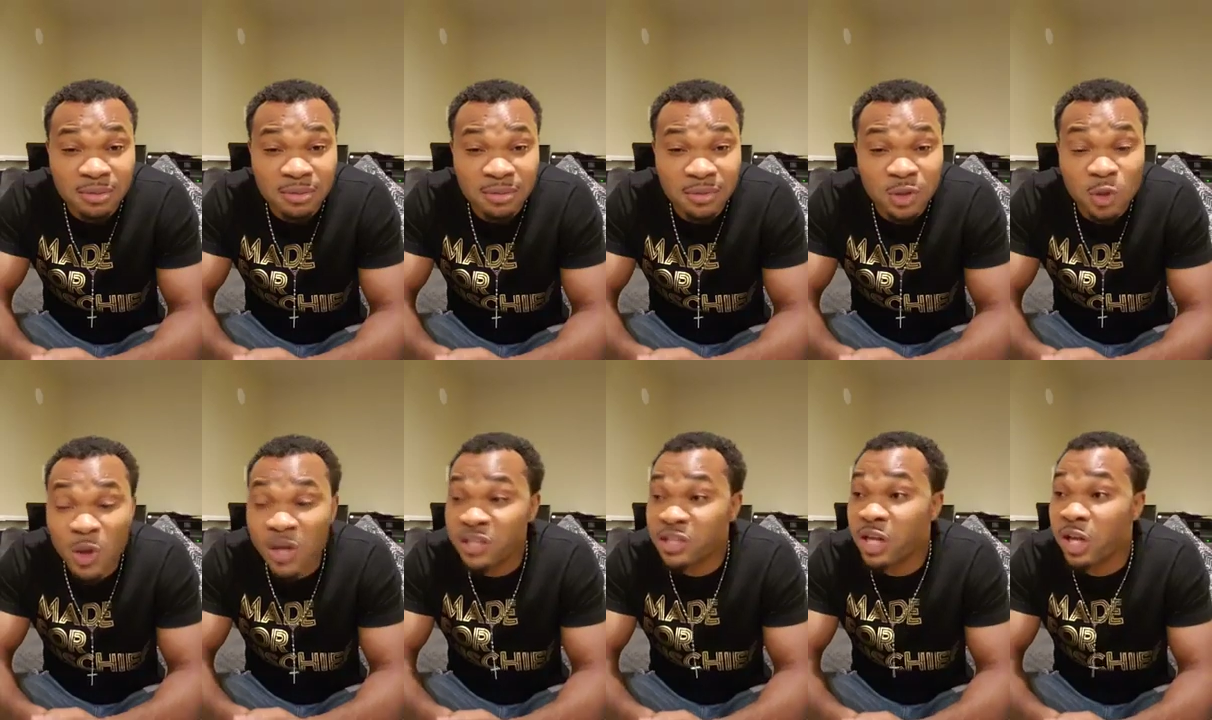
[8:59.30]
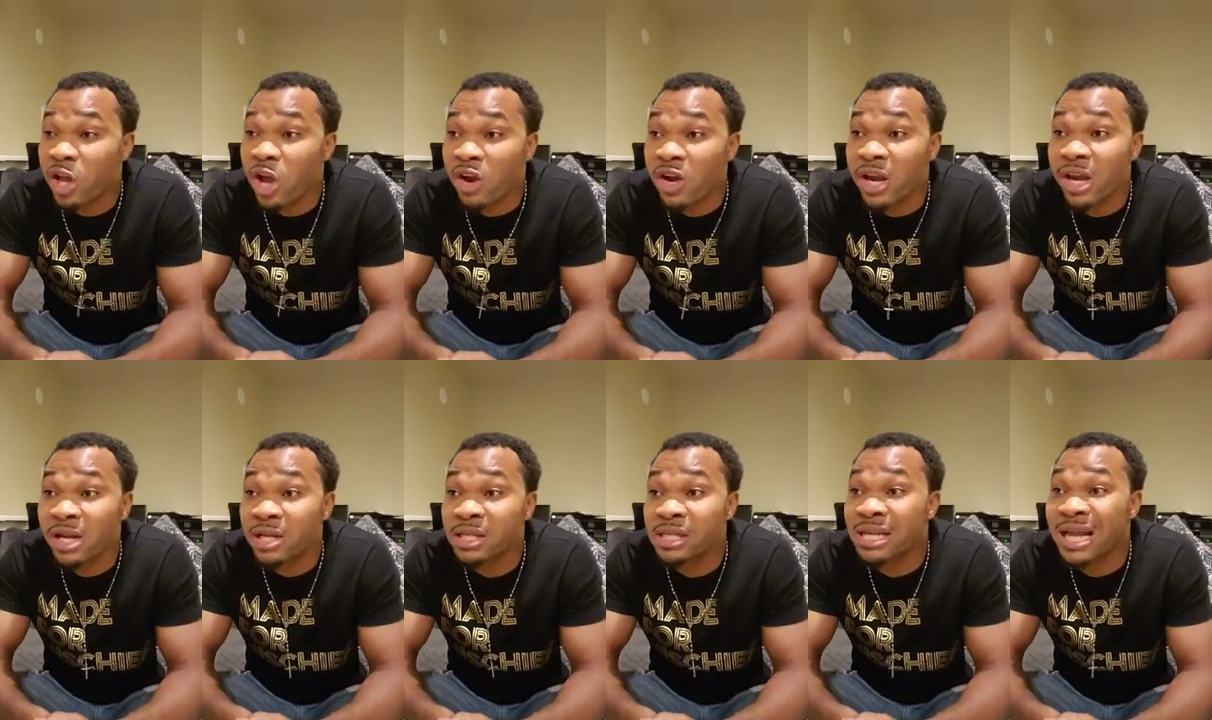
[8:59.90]
You're a security
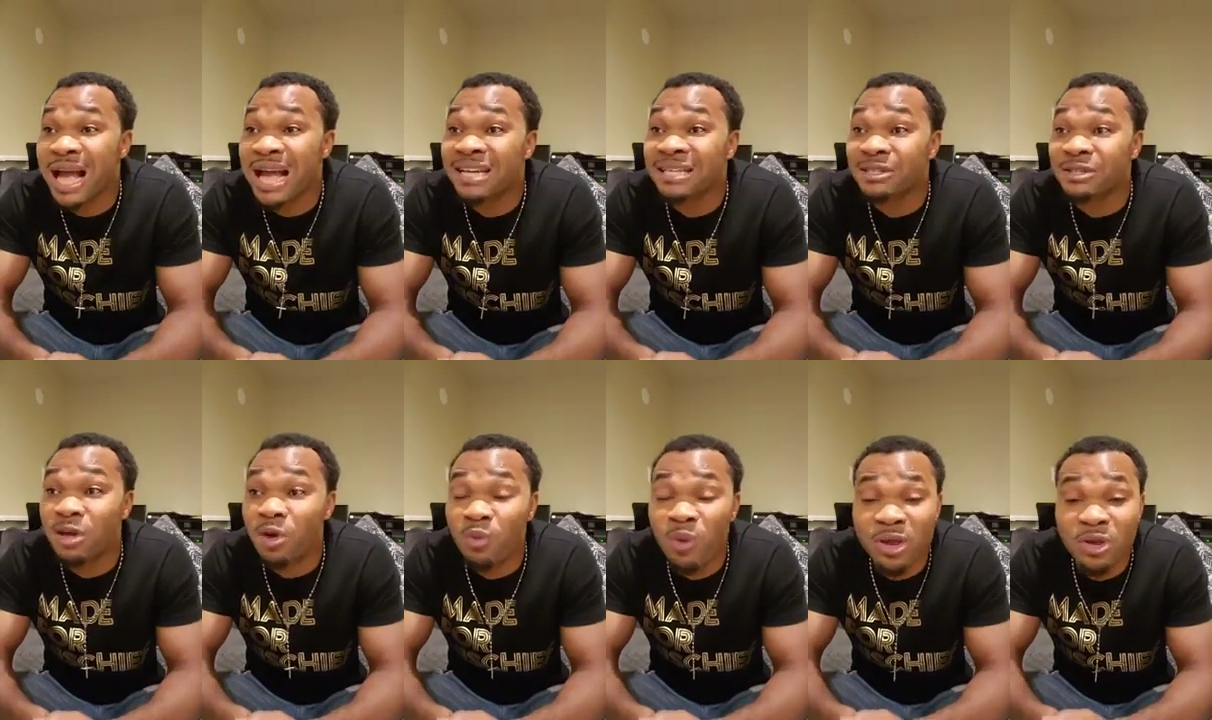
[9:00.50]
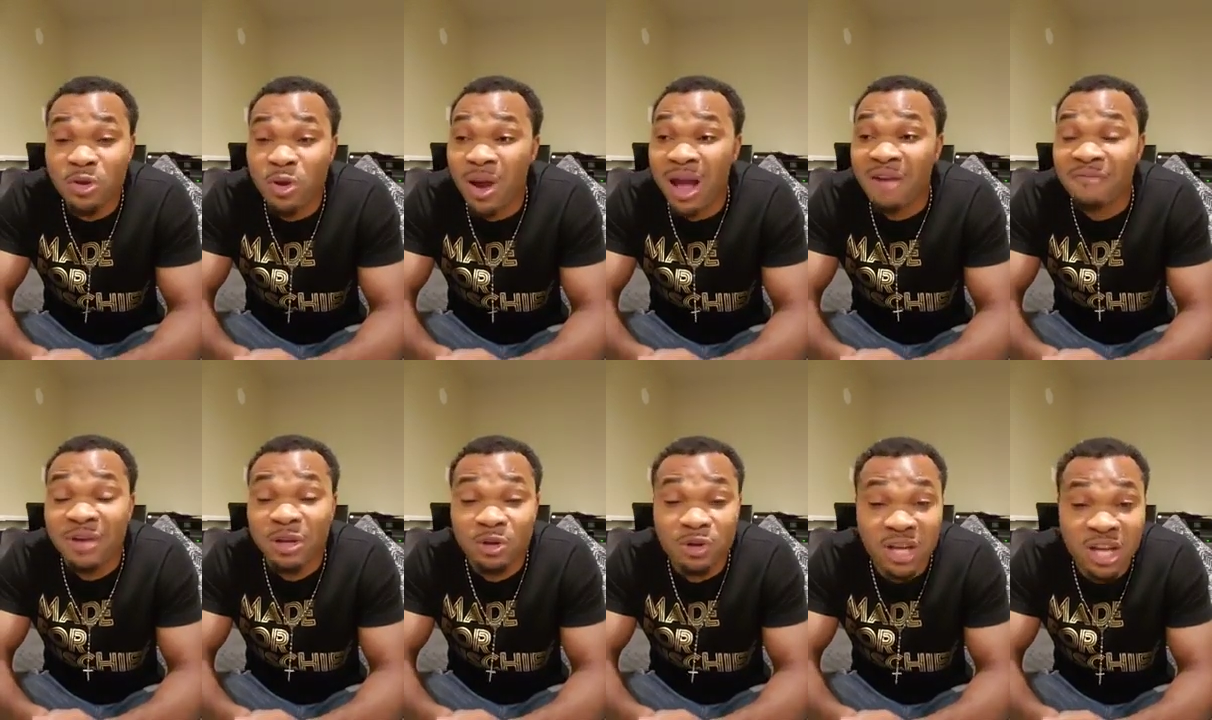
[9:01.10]
guard somewhere. You don't have
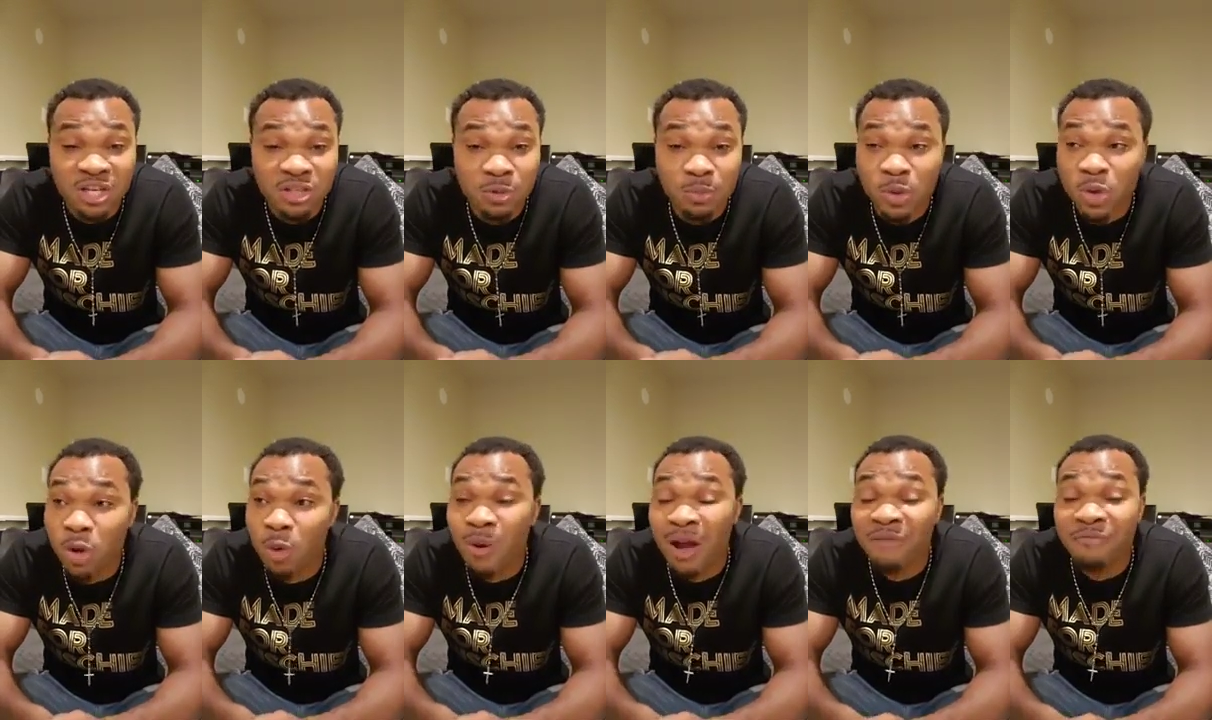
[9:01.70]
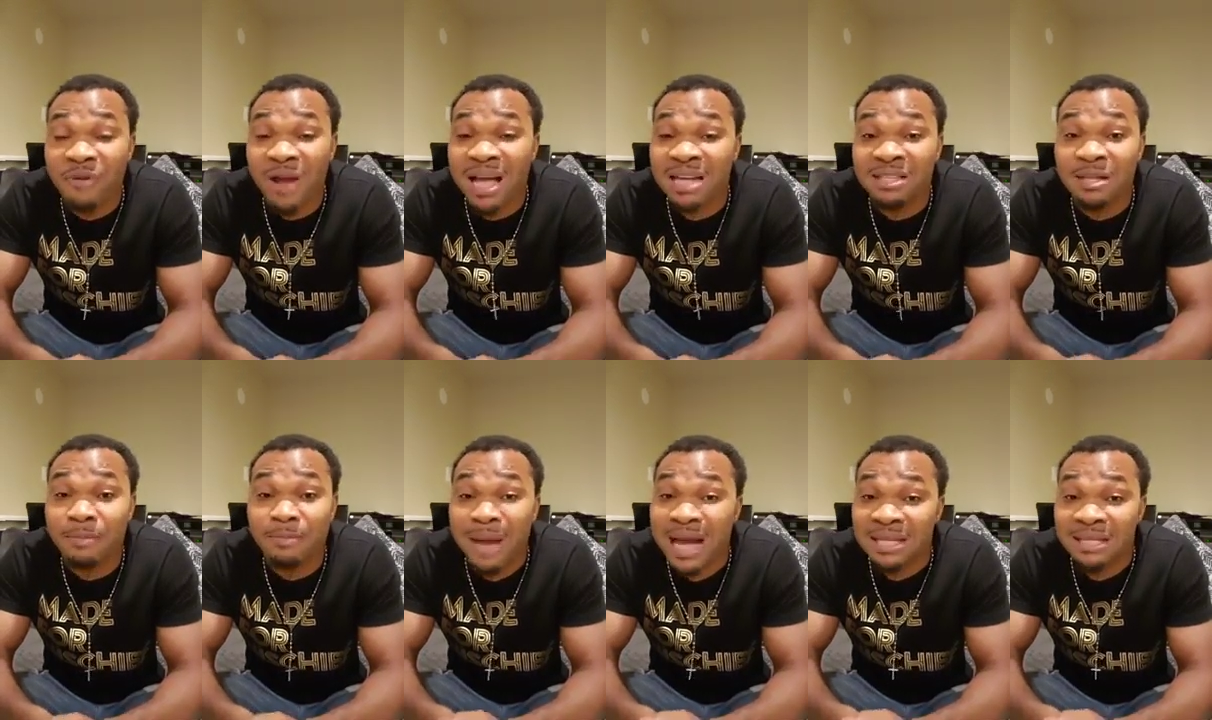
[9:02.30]
education, but your wife has a
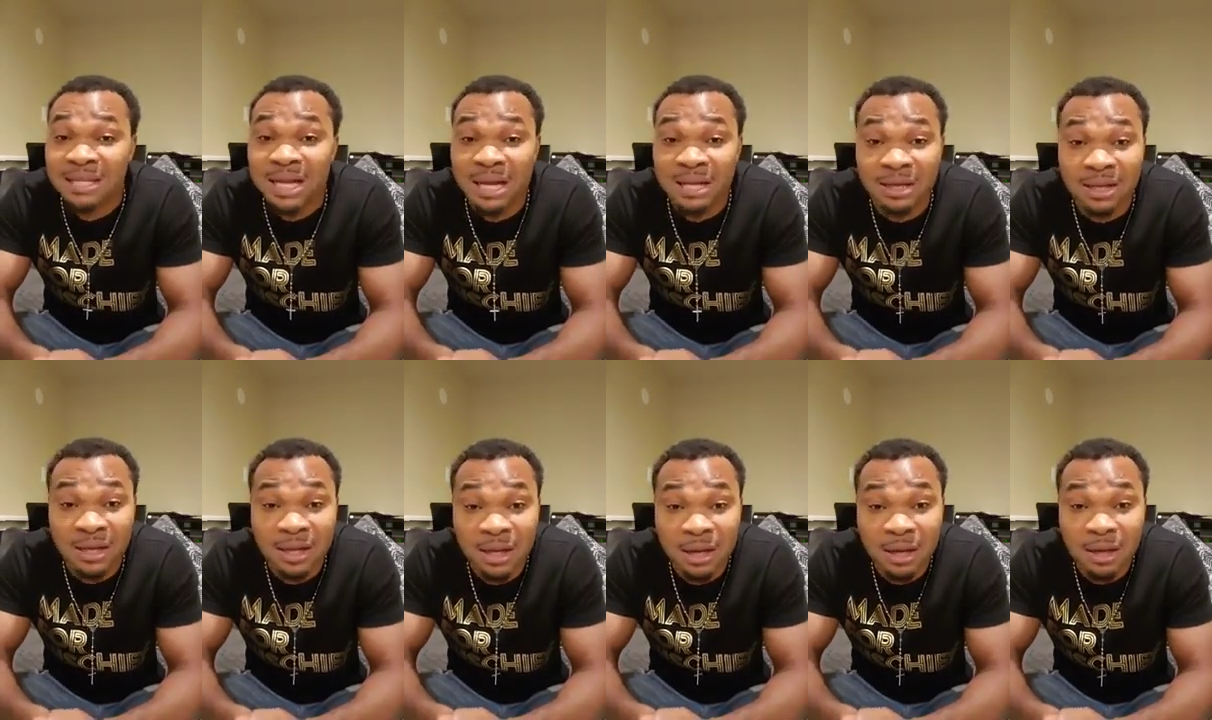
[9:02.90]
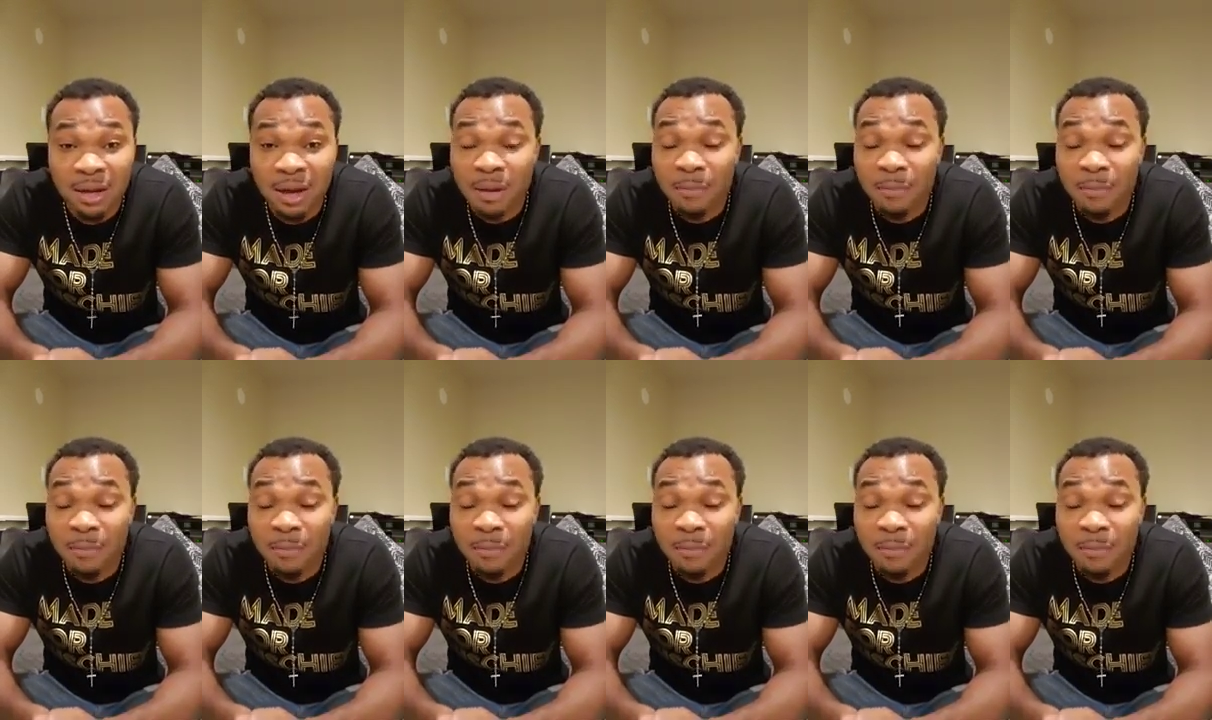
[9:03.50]
master, a